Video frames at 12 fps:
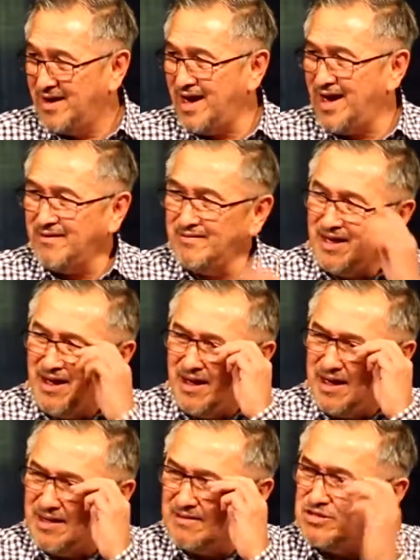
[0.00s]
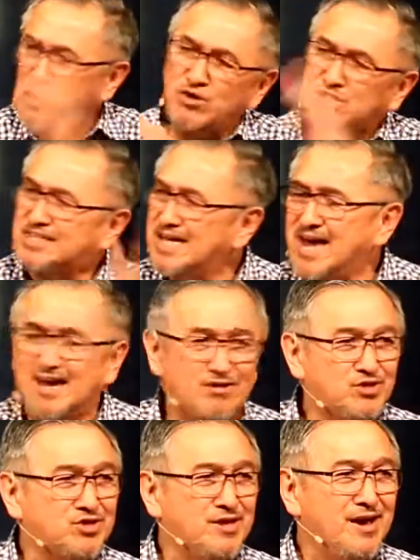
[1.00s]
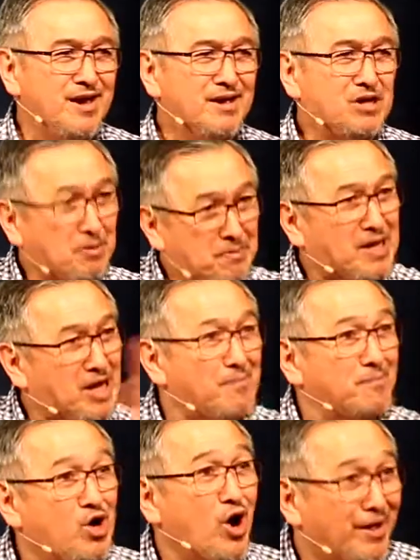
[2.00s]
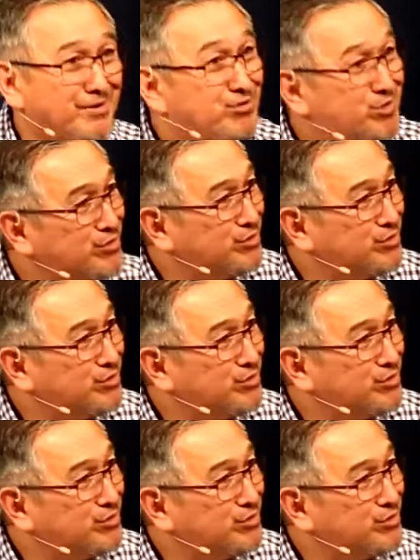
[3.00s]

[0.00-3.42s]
And uh, those things could become gods.